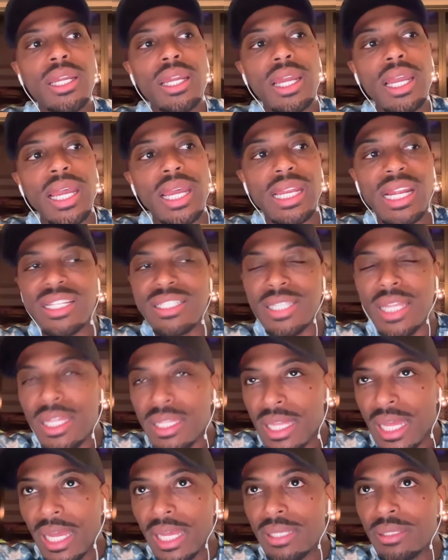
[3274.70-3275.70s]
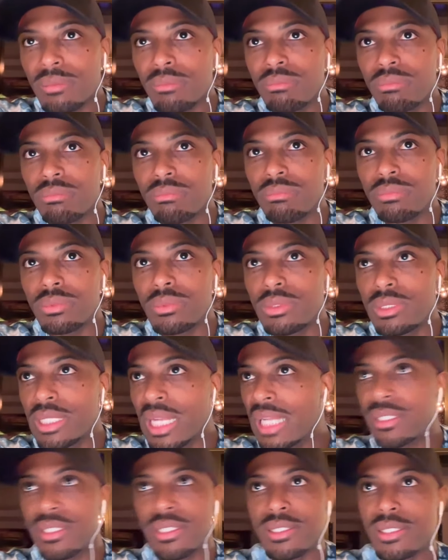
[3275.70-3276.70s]
And I say that
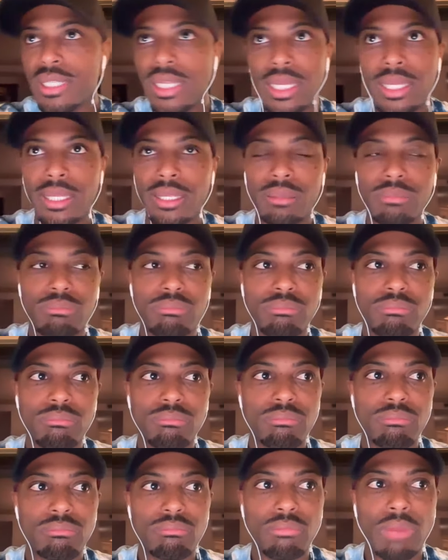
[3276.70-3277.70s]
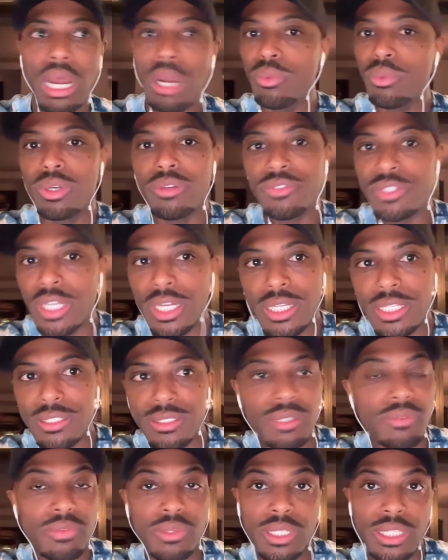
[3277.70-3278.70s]
not to say I would have done it
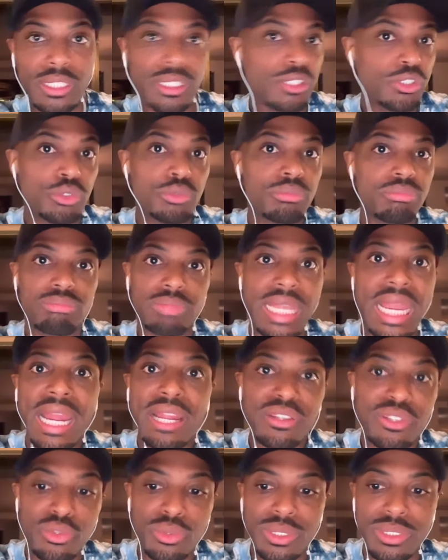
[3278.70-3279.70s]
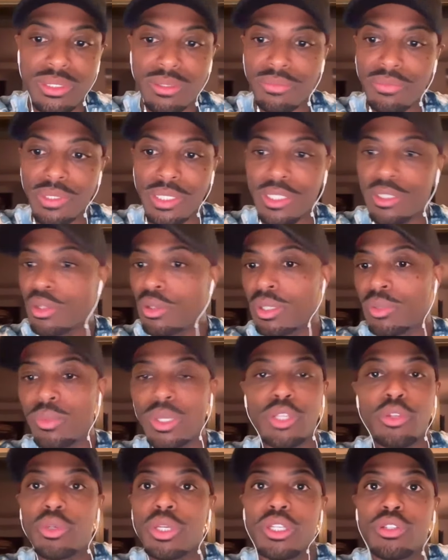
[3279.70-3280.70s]
differently, because you can't do it differently. The only way
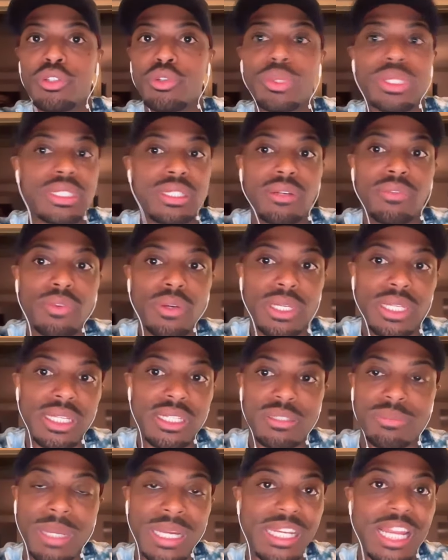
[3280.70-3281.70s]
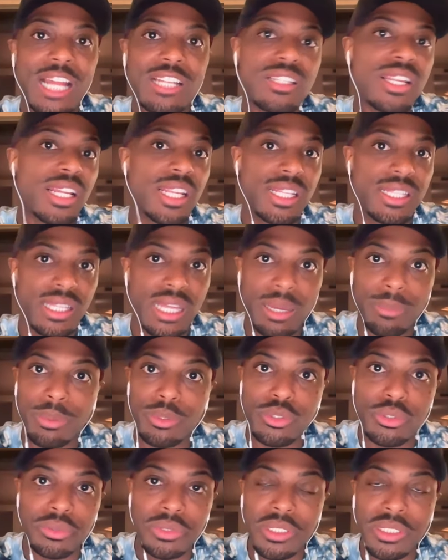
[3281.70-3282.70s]
you could do it differently is by not taking the
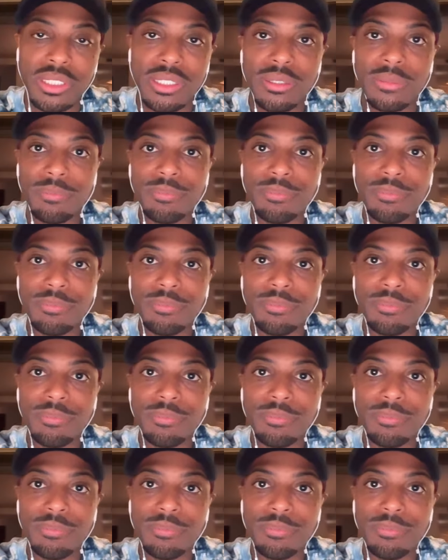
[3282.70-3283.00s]
opportunity.